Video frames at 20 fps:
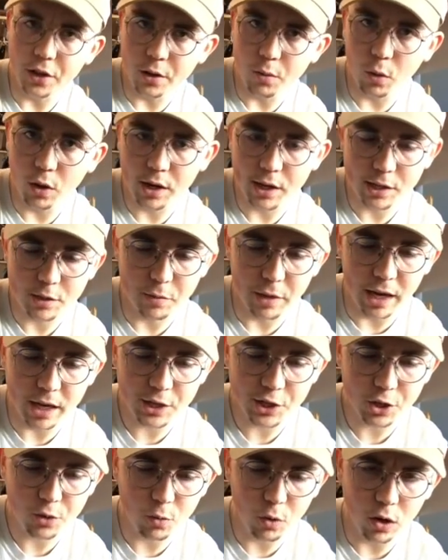work its
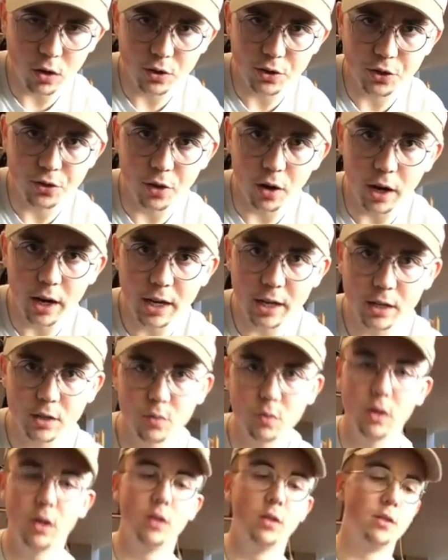magic while it's drying as
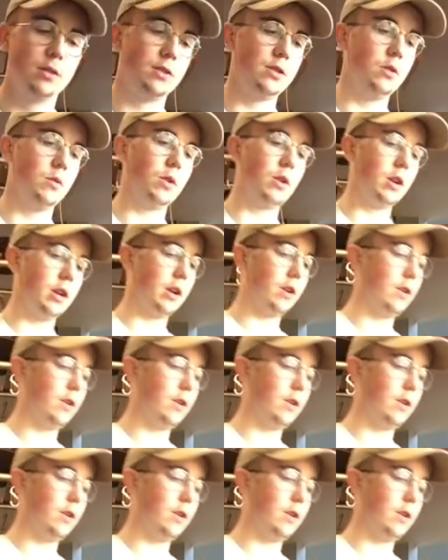well. So we're gonna